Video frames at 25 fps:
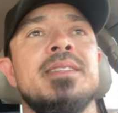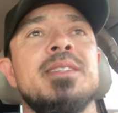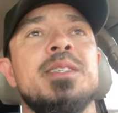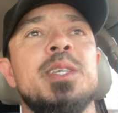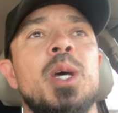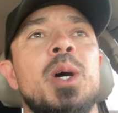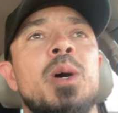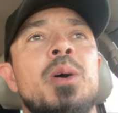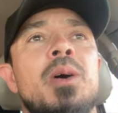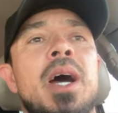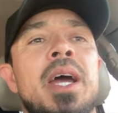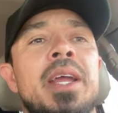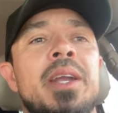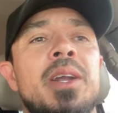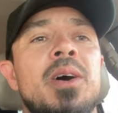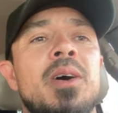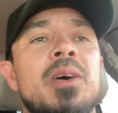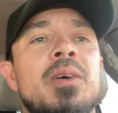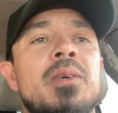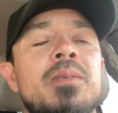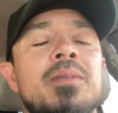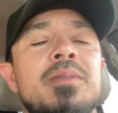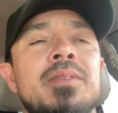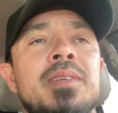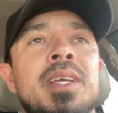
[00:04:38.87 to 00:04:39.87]
So I
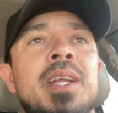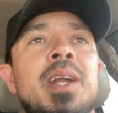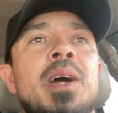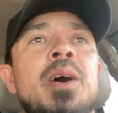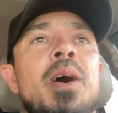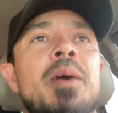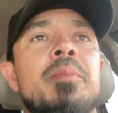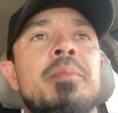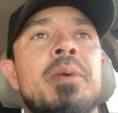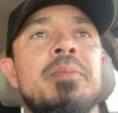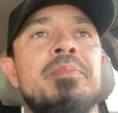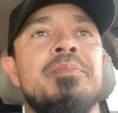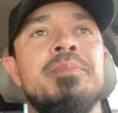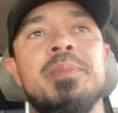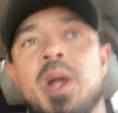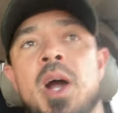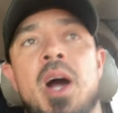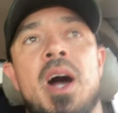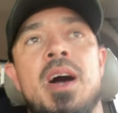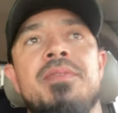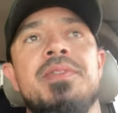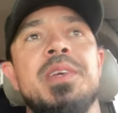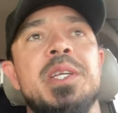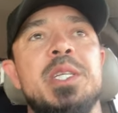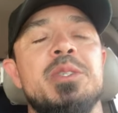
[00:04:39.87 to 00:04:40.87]
know, you know, I'm a
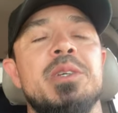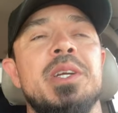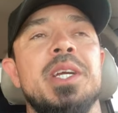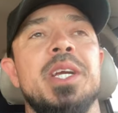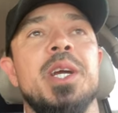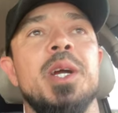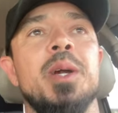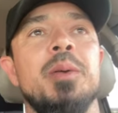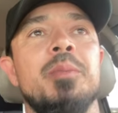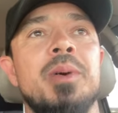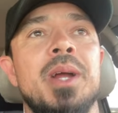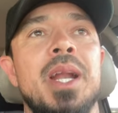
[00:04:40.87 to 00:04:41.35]
coffee drinker,